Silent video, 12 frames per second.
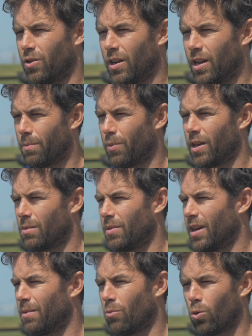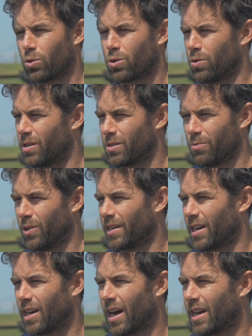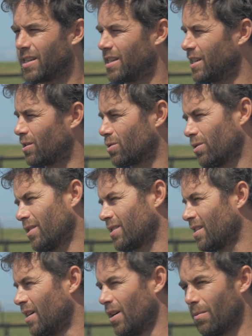You bring them here more tours, more under 19 tours,